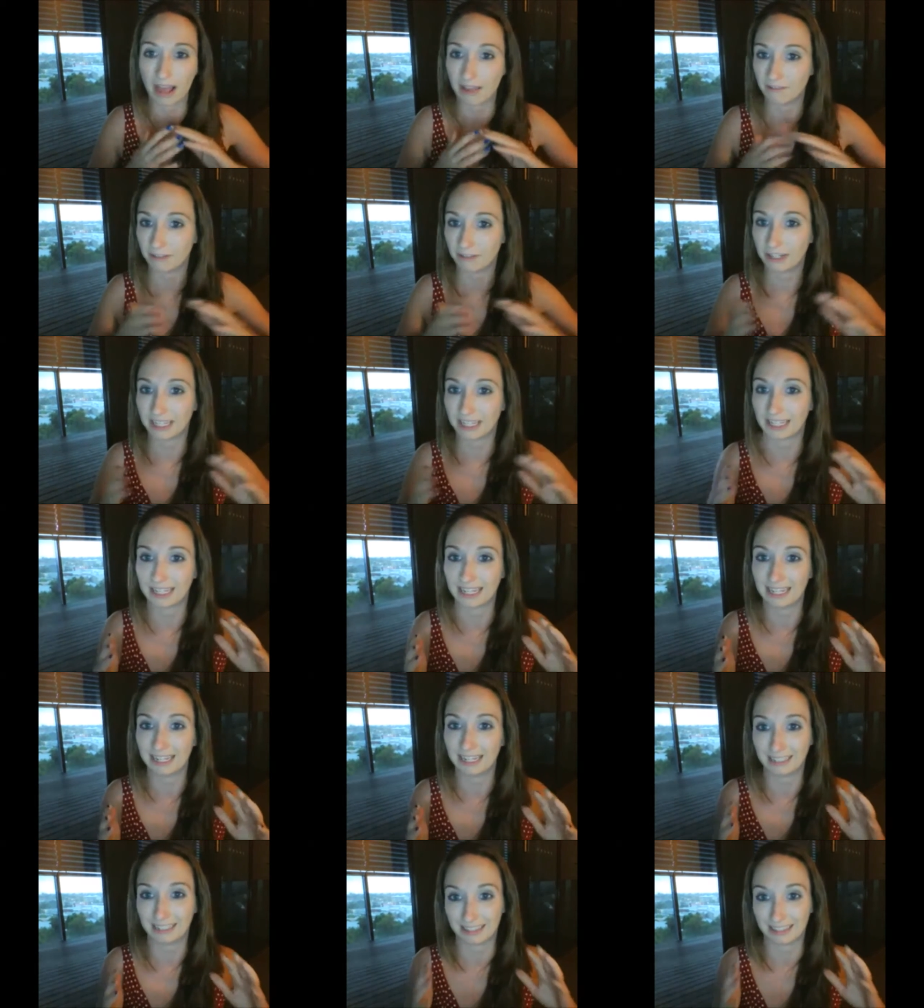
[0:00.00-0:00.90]

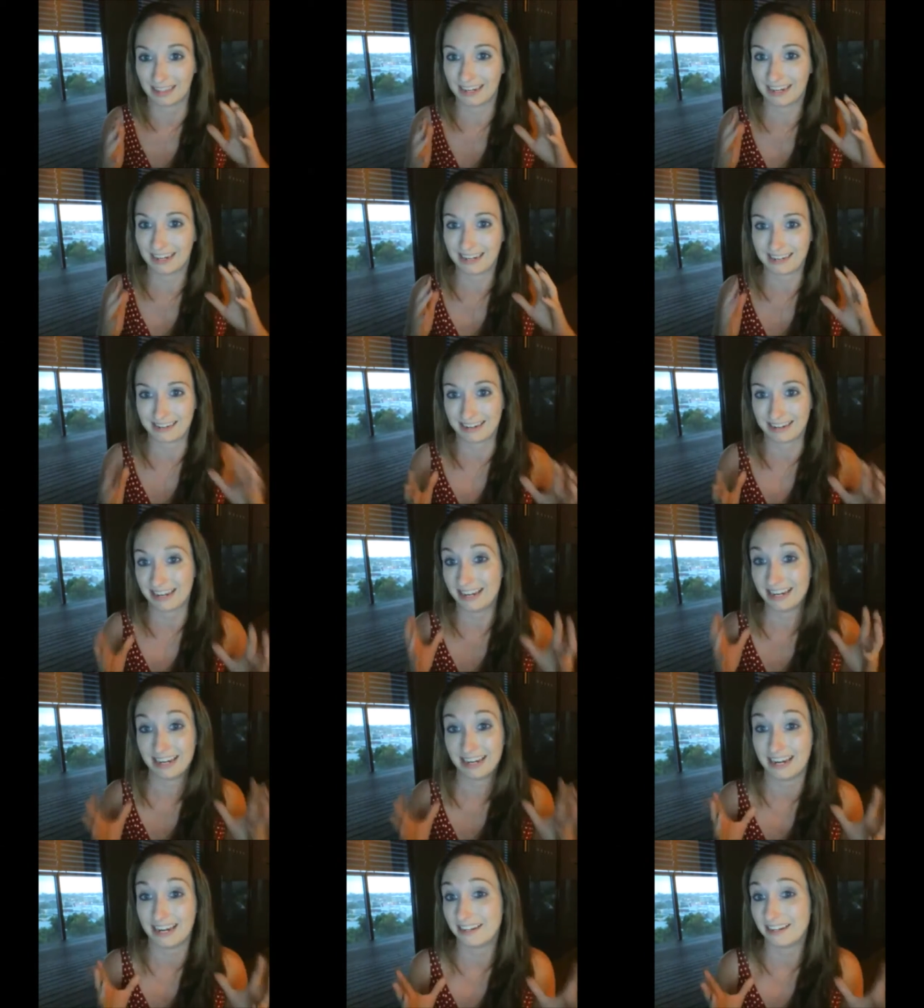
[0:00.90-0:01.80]
everything that
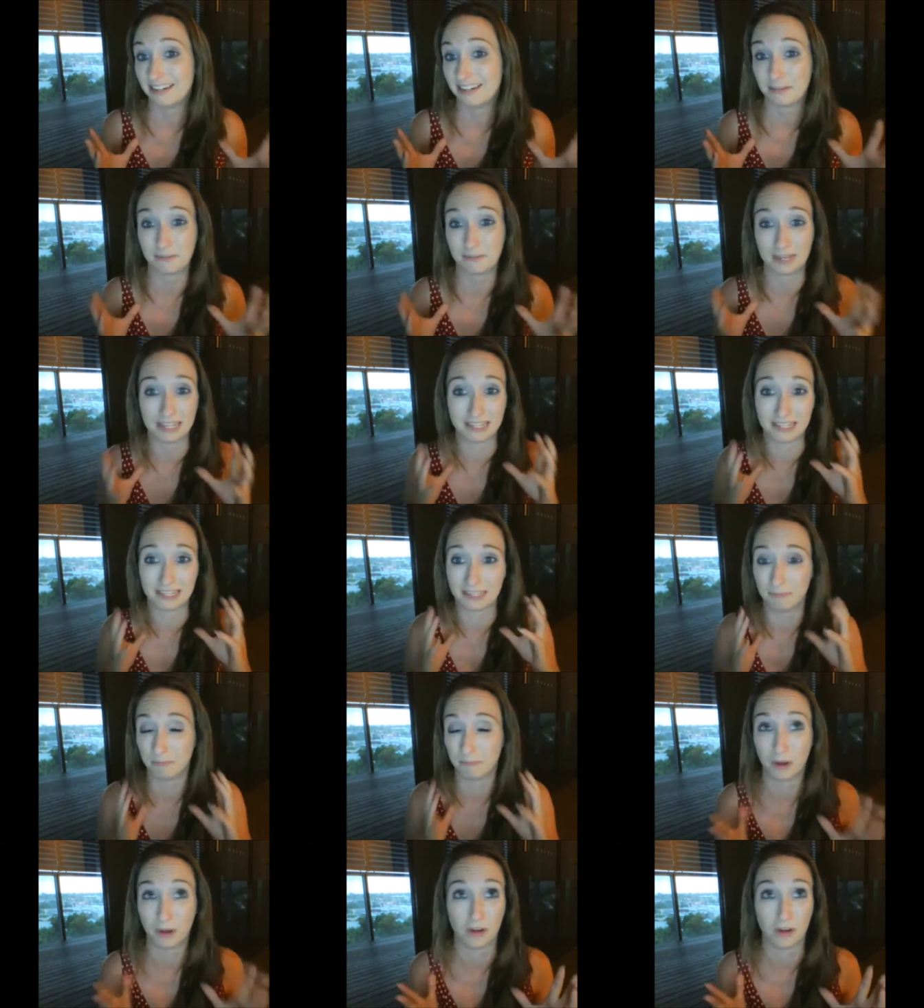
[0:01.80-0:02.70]
he needed to be
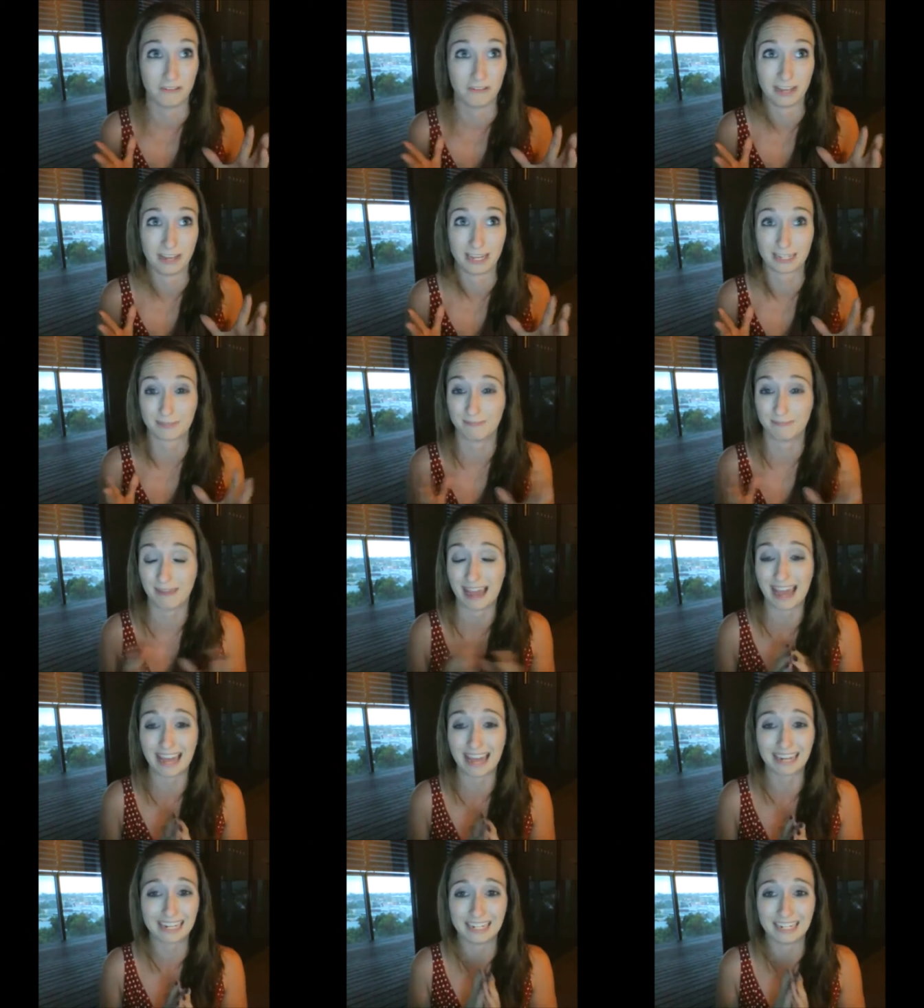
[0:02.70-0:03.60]
the perfect
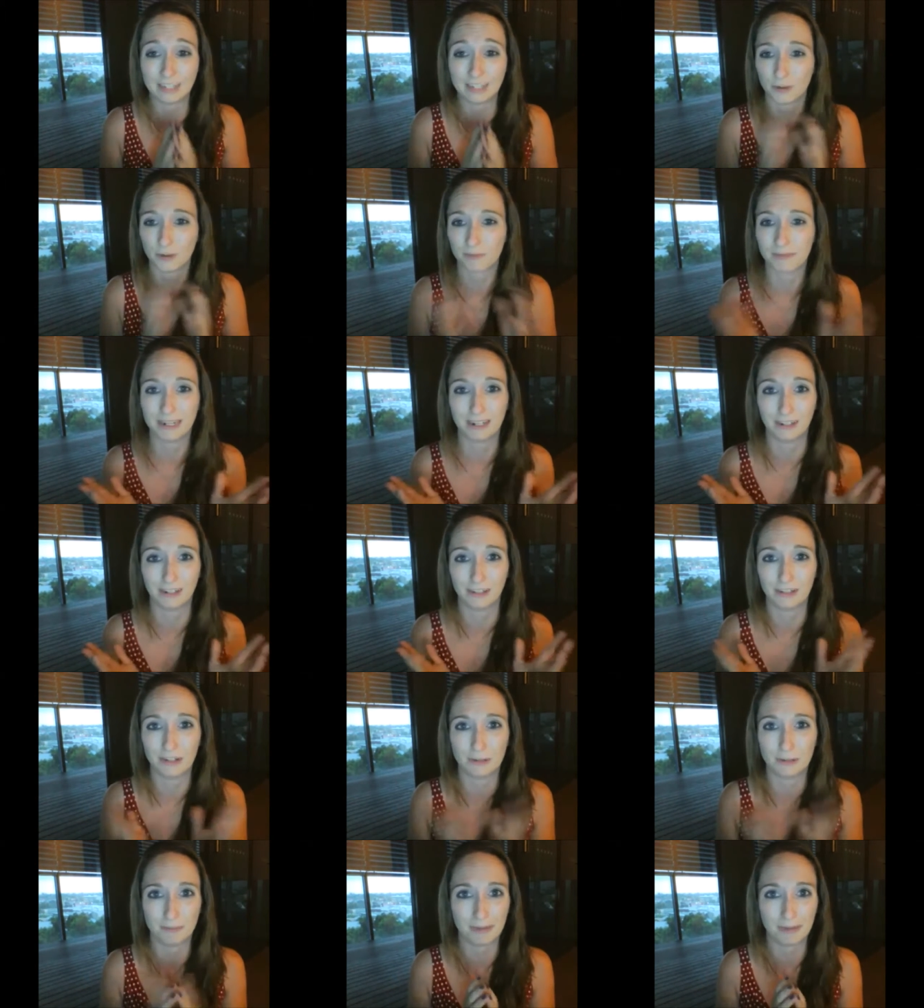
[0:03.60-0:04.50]
man. He took me to
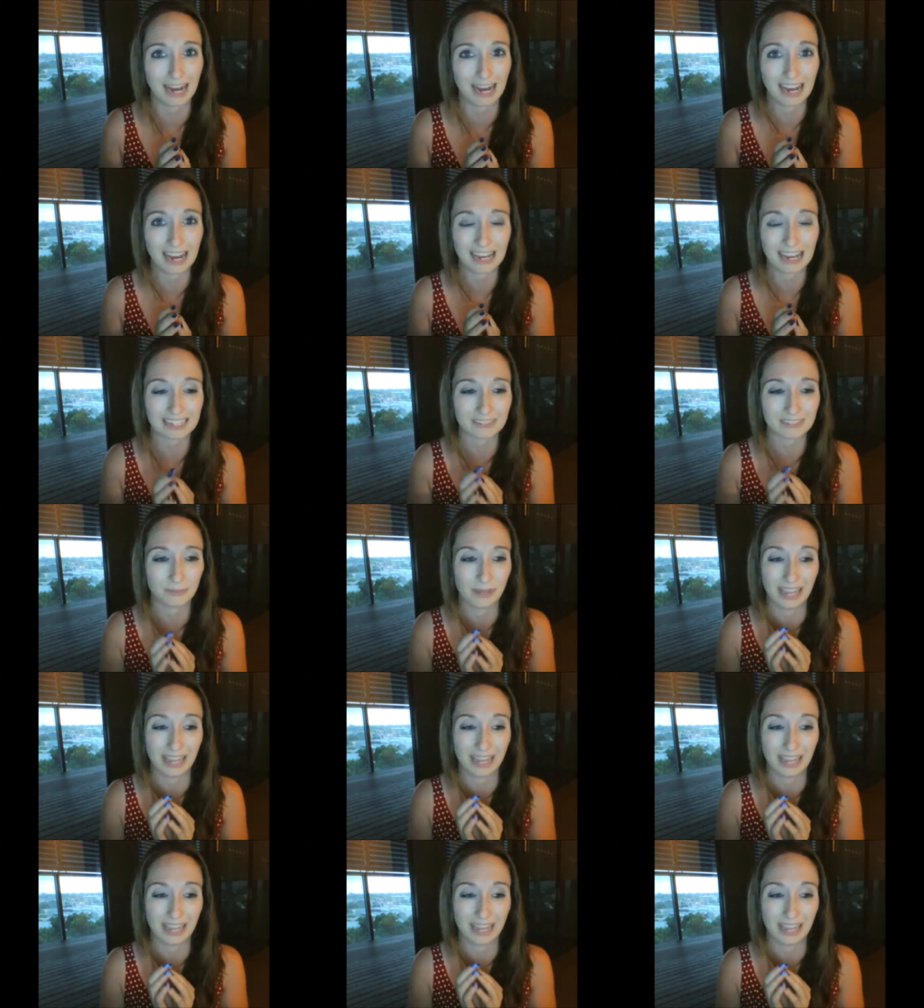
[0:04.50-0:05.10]
Luna Park.